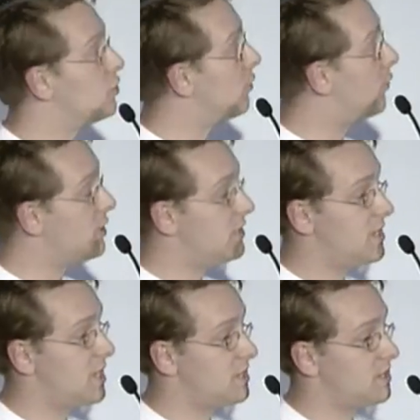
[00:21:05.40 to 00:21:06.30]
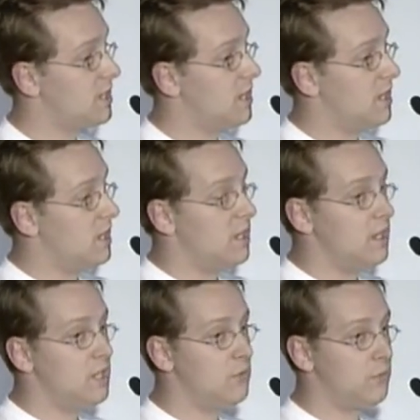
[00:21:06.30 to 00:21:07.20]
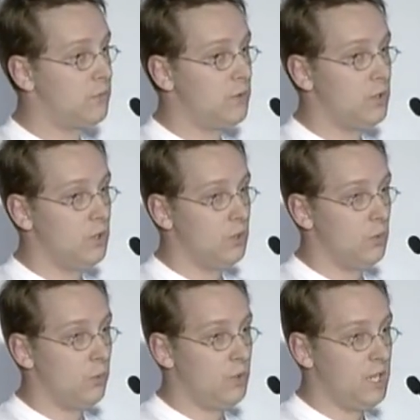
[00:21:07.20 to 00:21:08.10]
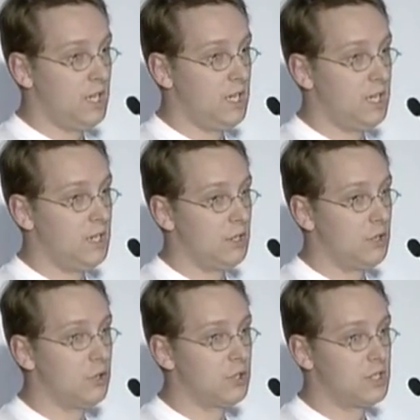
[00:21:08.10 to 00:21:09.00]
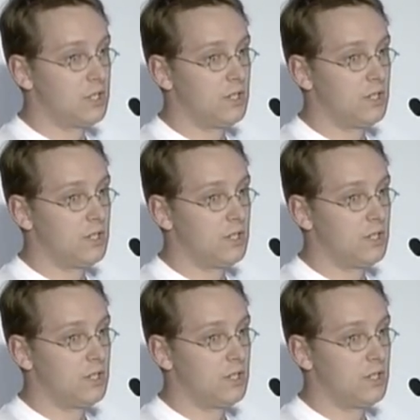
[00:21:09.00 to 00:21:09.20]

So for instance, if we could